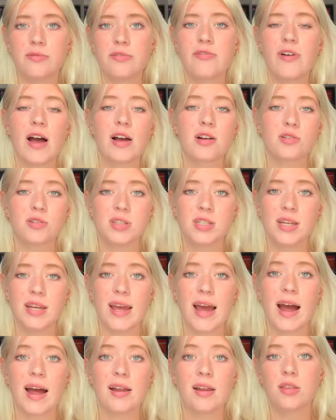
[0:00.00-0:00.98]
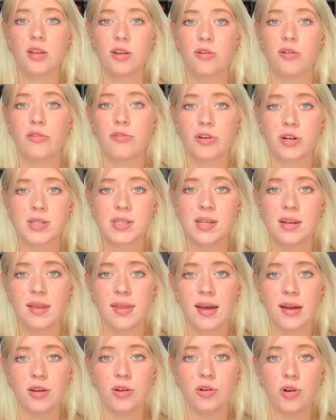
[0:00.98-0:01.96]
faculty at the university
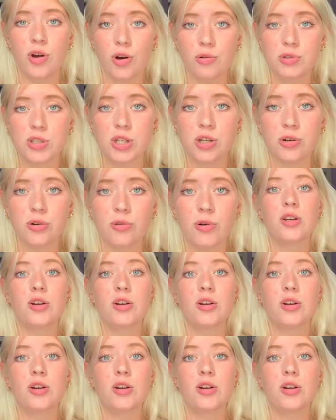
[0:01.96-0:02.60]
that you go to,